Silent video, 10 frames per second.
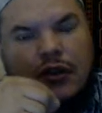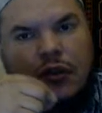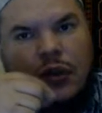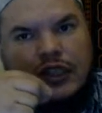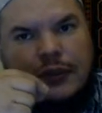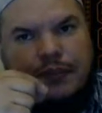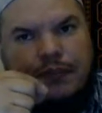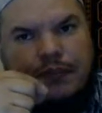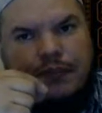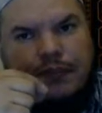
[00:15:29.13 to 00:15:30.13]
which
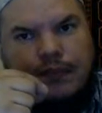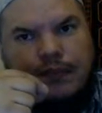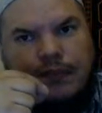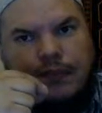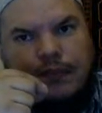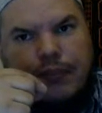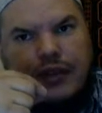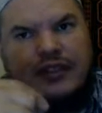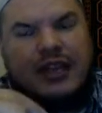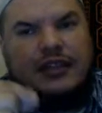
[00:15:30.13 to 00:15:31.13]

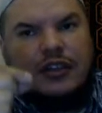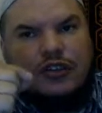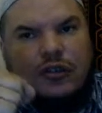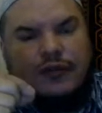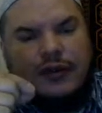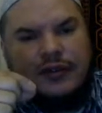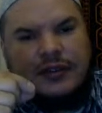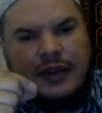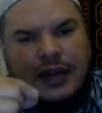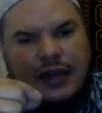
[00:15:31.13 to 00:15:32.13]
present the universe
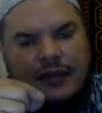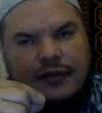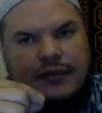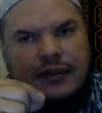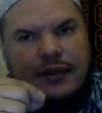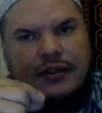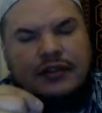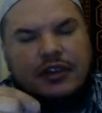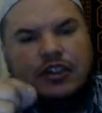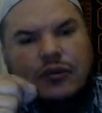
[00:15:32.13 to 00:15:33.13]
and life in
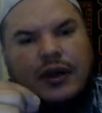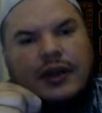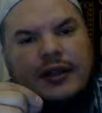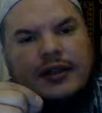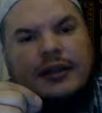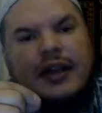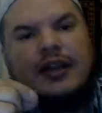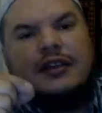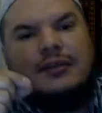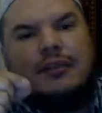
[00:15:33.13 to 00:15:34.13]
such a way that
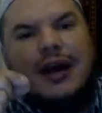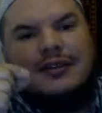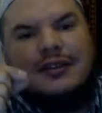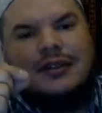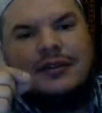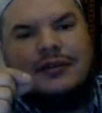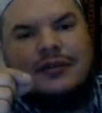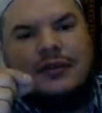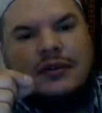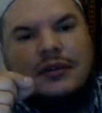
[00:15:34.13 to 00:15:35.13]
it is positive
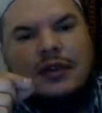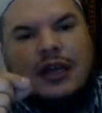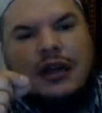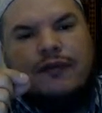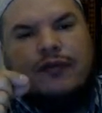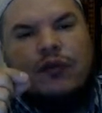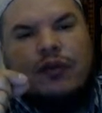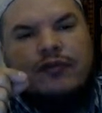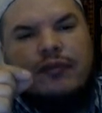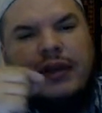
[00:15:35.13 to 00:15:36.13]
and full
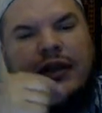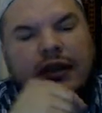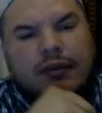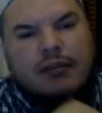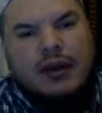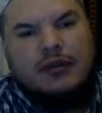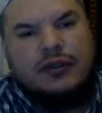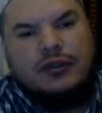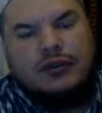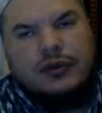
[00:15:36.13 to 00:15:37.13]
of meaning and
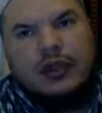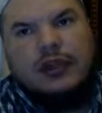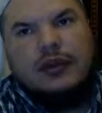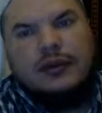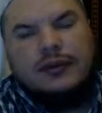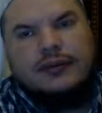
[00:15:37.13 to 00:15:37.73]
beneficial and good.